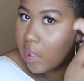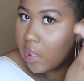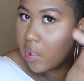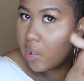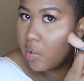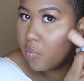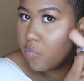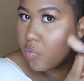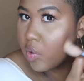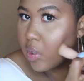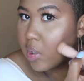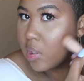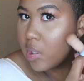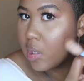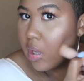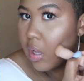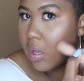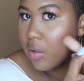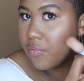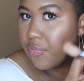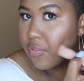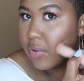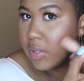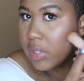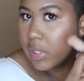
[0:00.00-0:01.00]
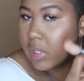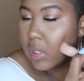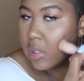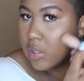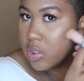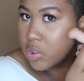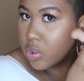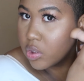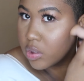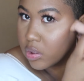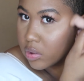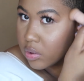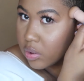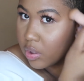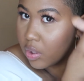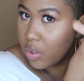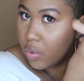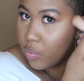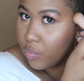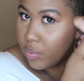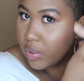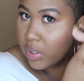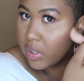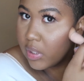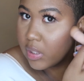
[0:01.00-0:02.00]
And right now I feel like I look
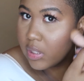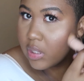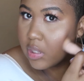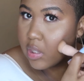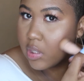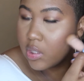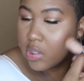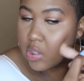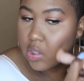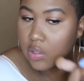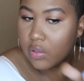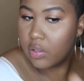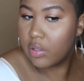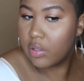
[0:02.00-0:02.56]
glowy